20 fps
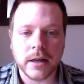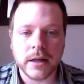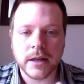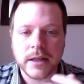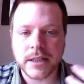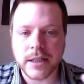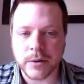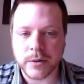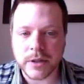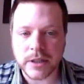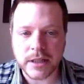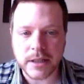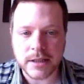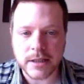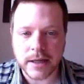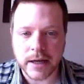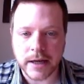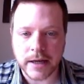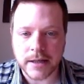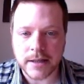So in this
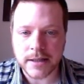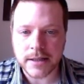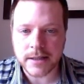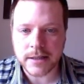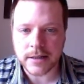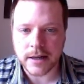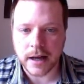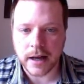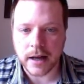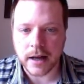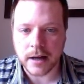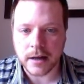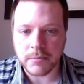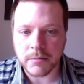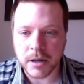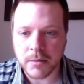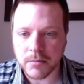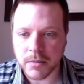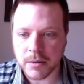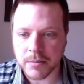case,
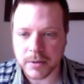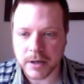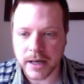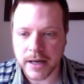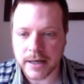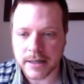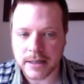maybe my player